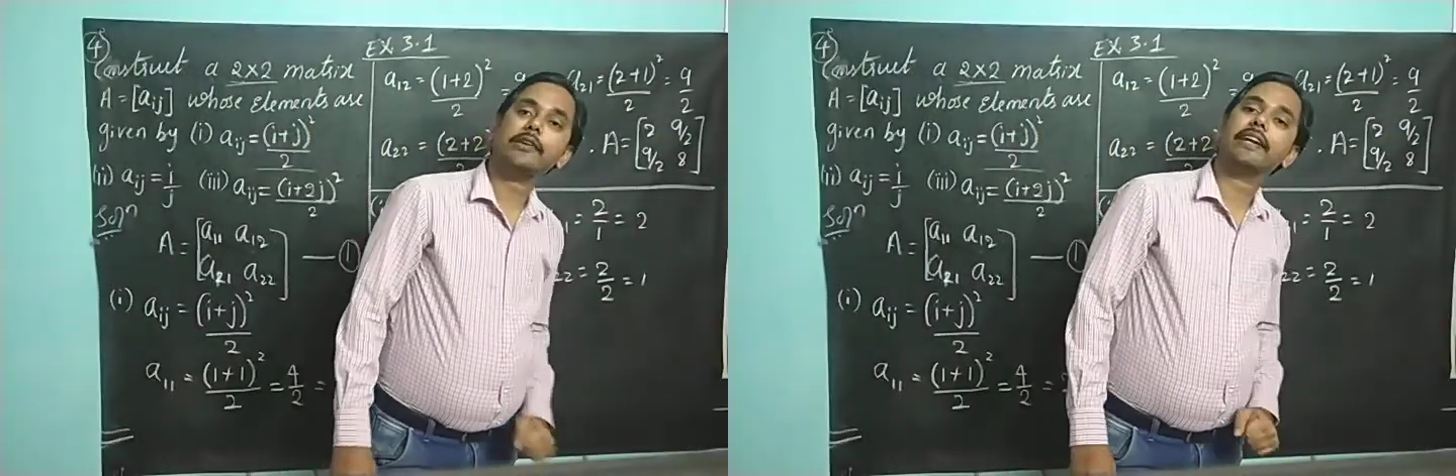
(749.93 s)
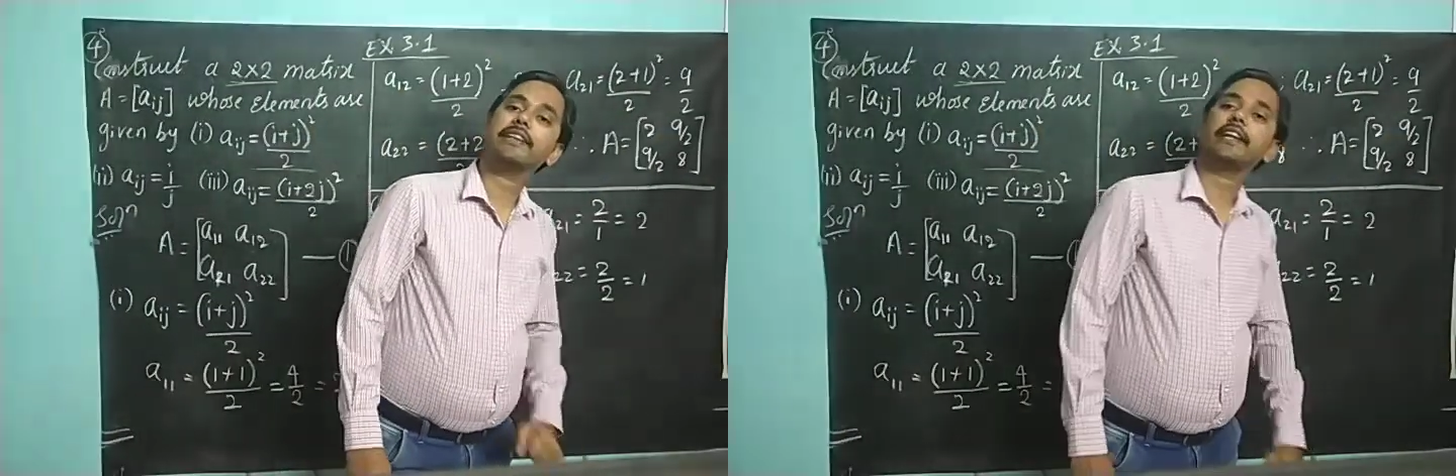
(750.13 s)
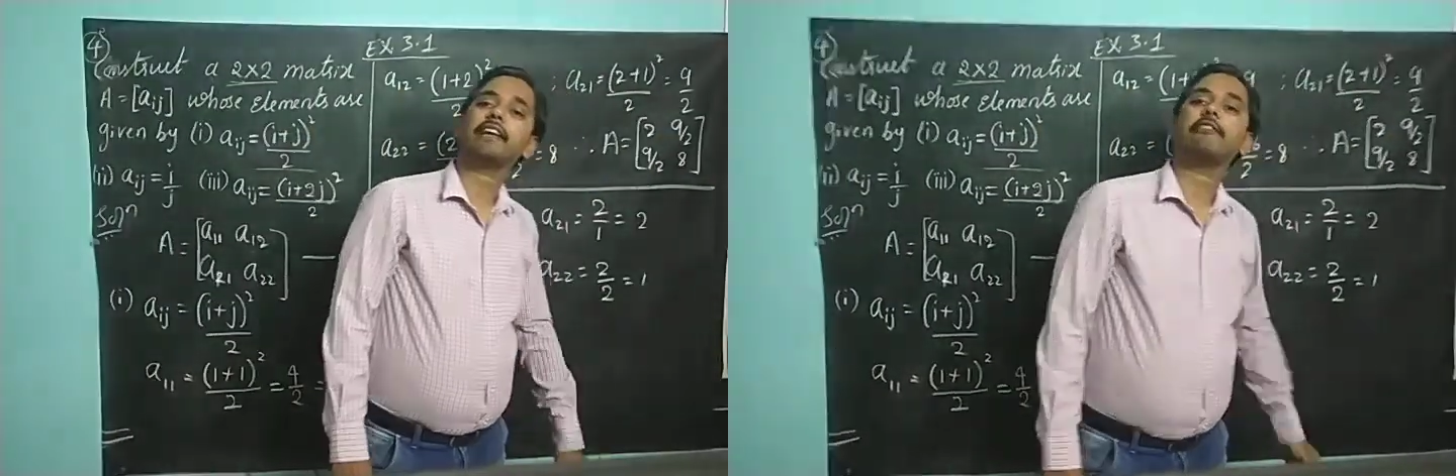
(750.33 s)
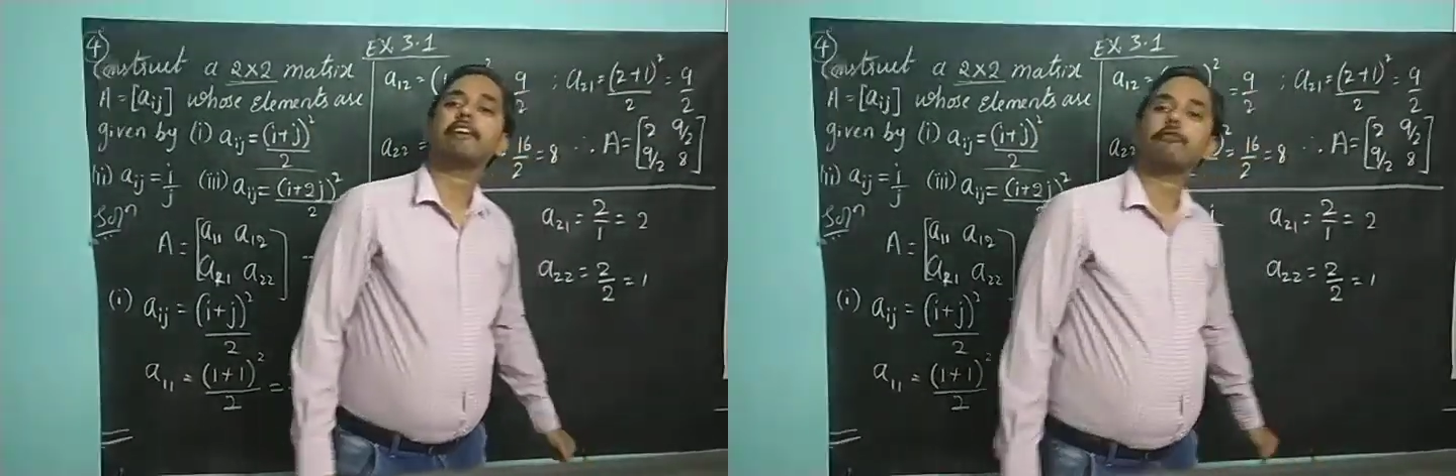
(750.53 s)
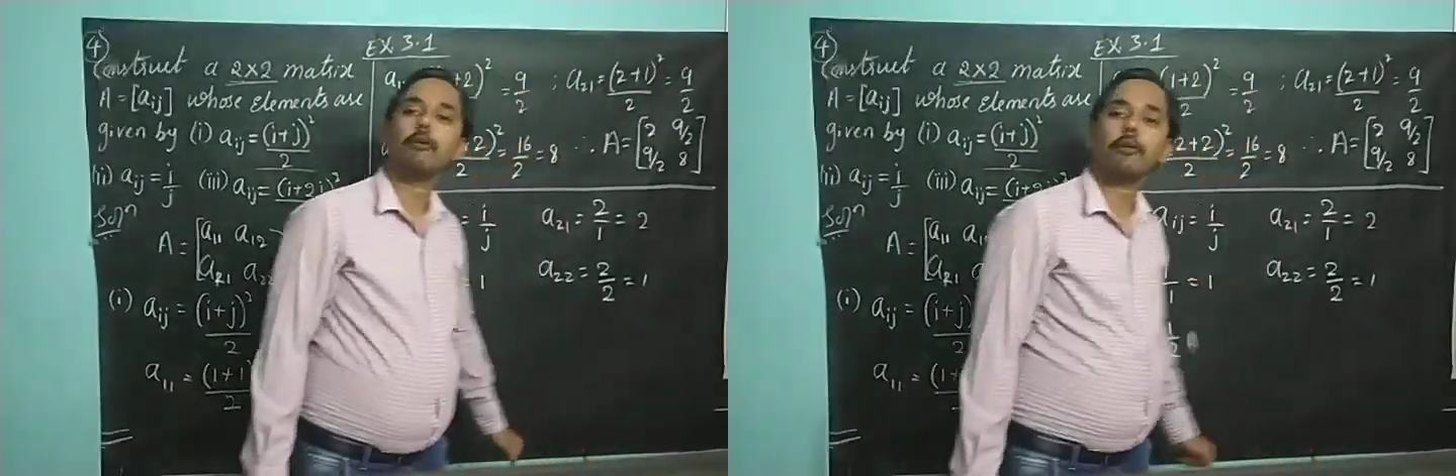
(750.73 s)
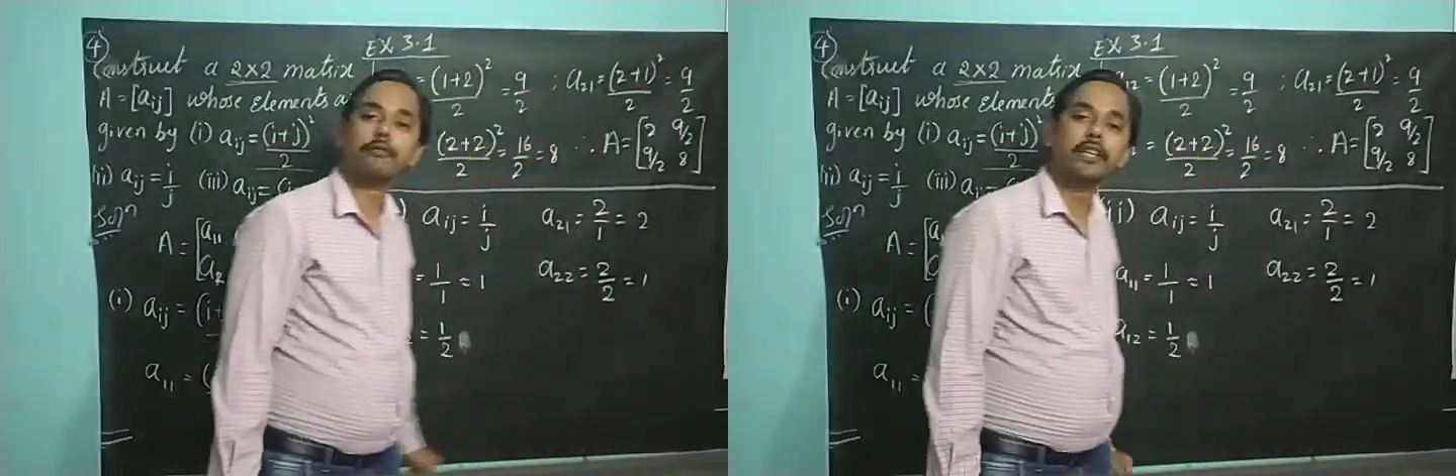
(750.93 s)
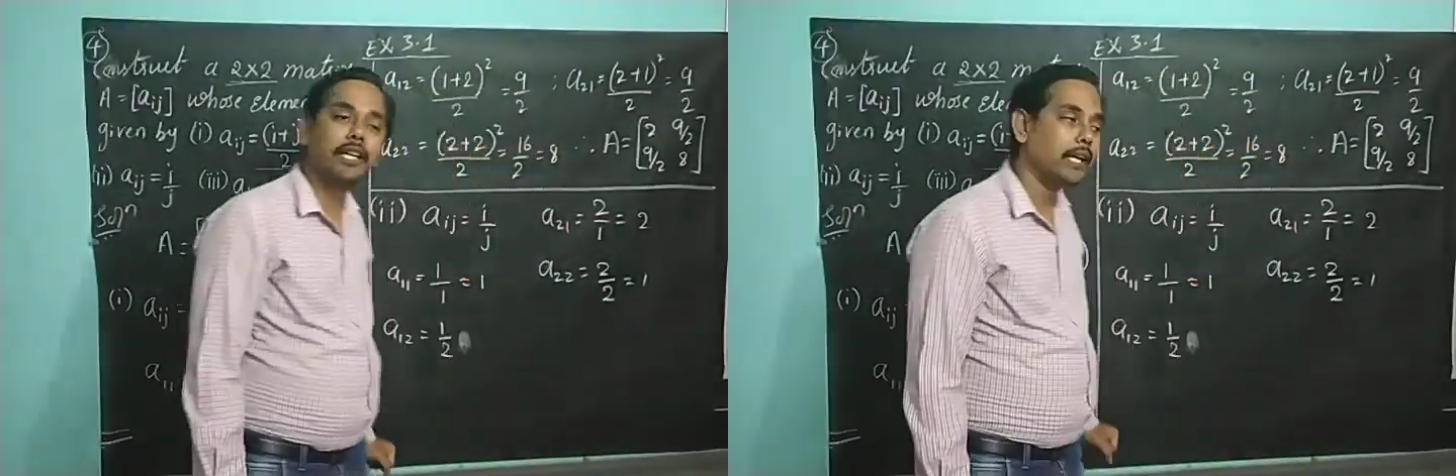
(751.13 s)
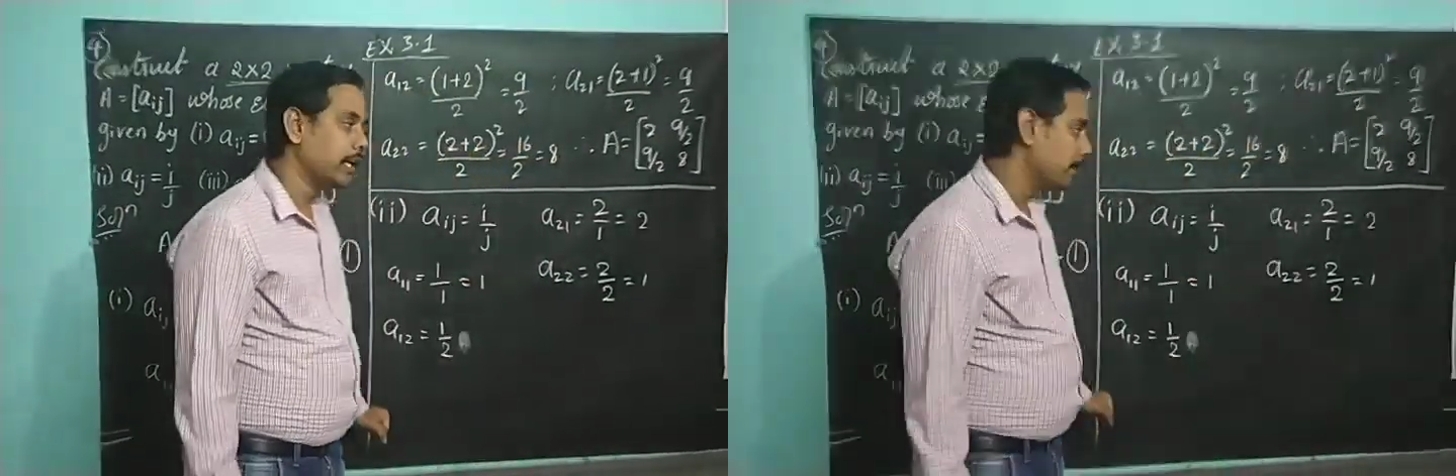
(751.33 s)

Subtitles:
get the required form of the